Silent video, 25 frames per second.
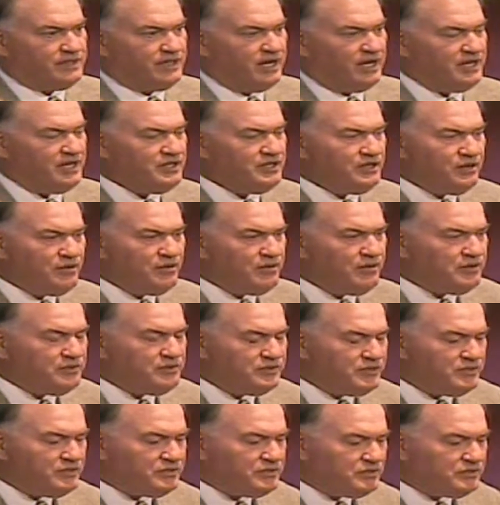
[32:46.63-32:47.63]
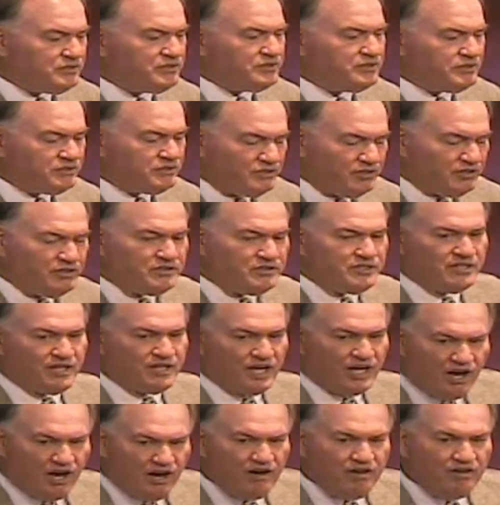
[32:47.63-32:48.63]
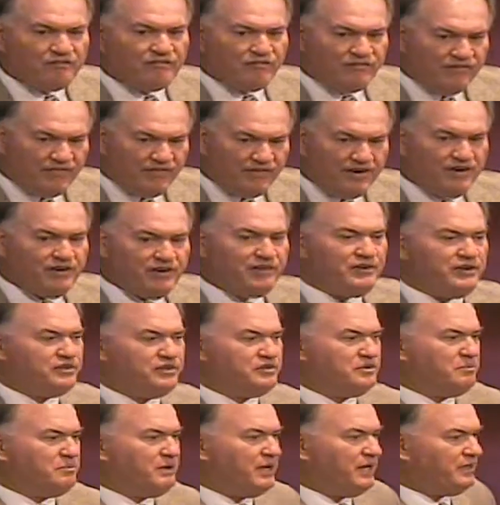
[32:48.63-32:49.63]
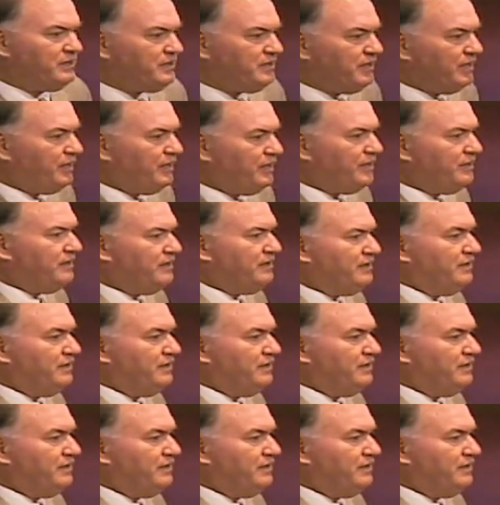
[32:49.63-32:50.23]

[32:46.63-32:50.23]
And you know, there's just such an unfairness about that.